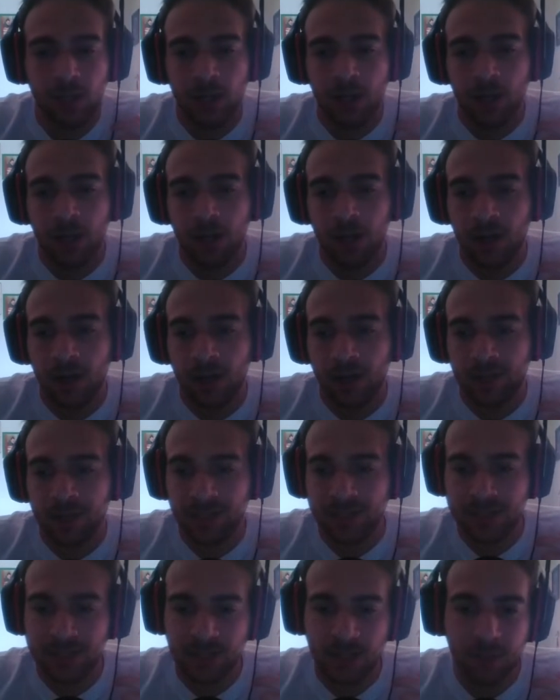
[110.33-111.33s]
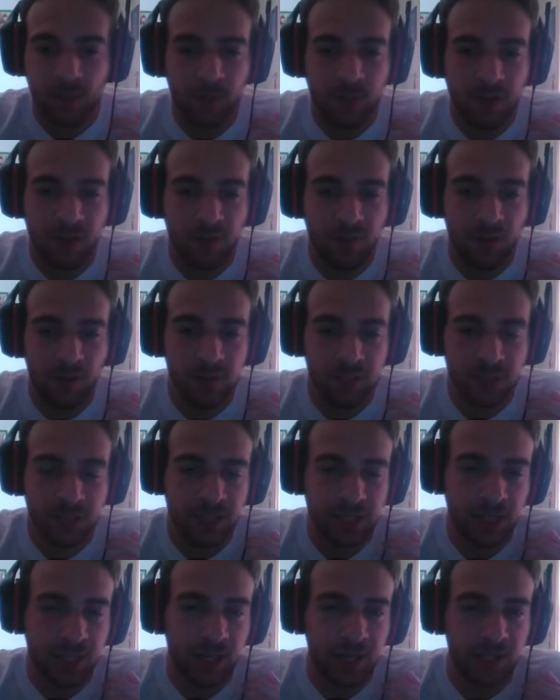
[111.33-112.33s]
Next up, we have
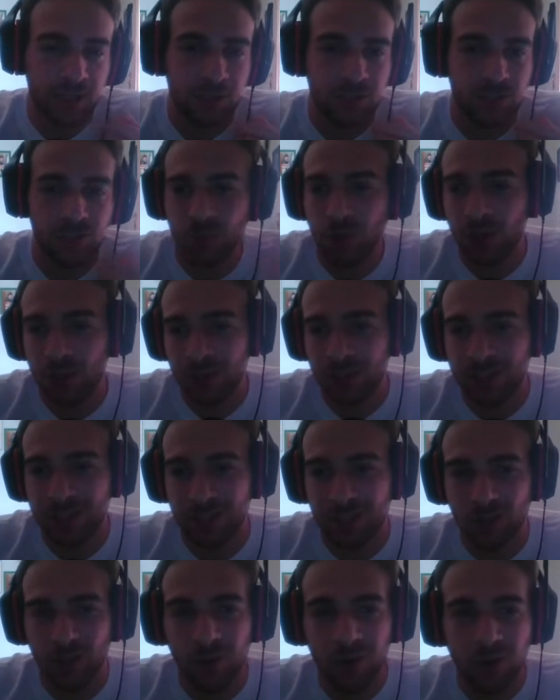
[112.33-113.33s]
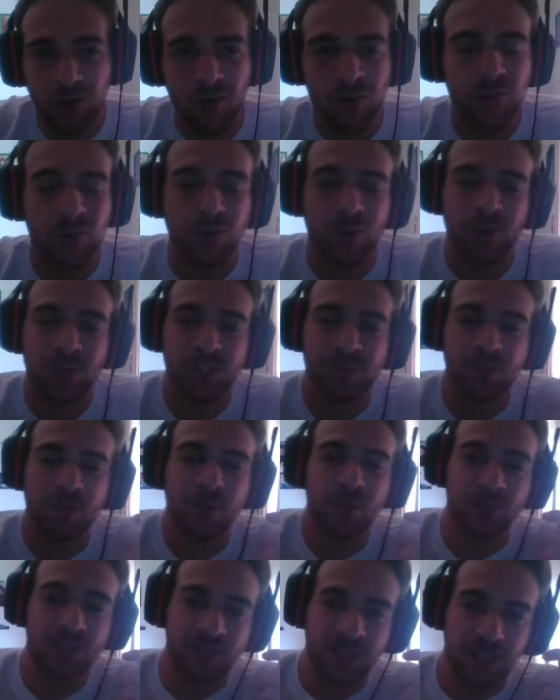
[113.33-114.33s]
obviously a card that you already know, of course,
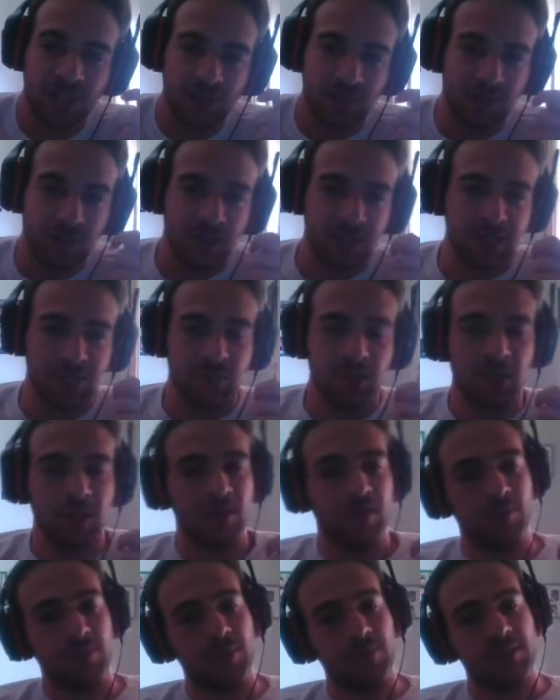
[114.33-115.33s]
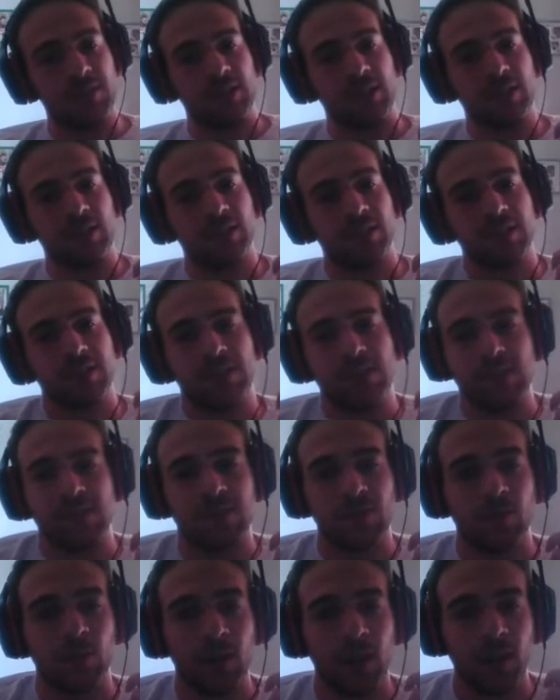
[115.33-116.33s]
because Delver has been using it since
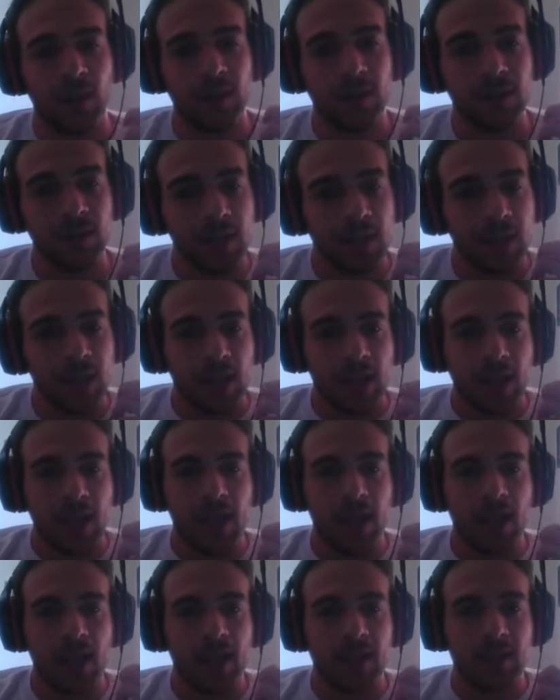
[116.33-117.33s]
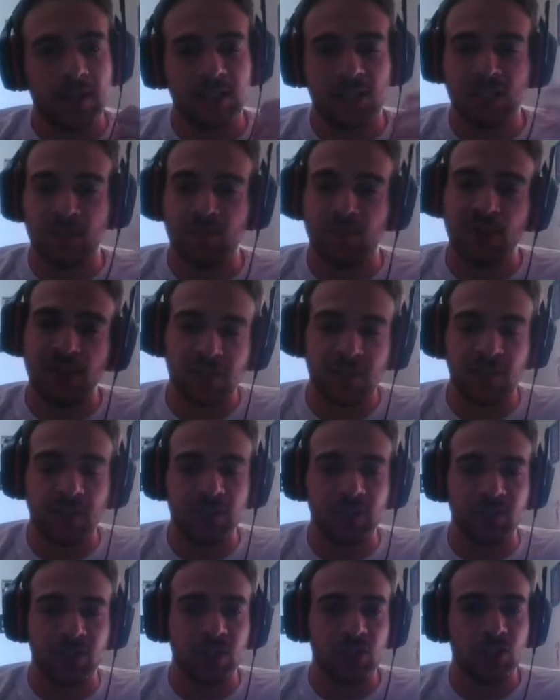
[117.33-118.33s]
a while, and is Expressive
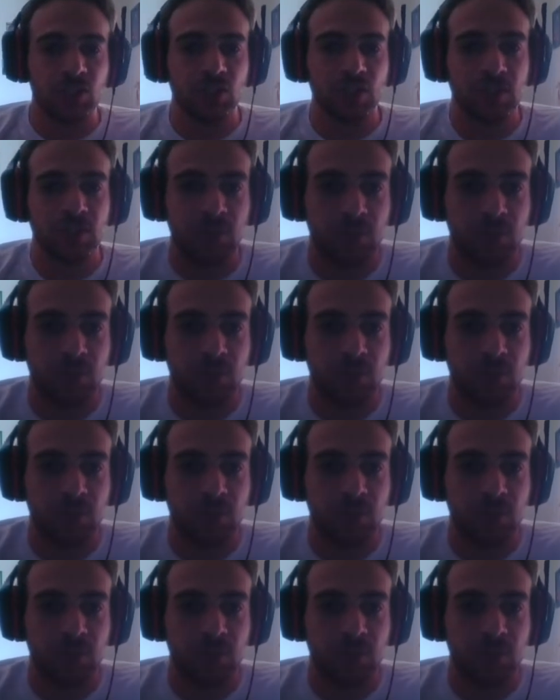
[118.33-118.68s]
Iteration.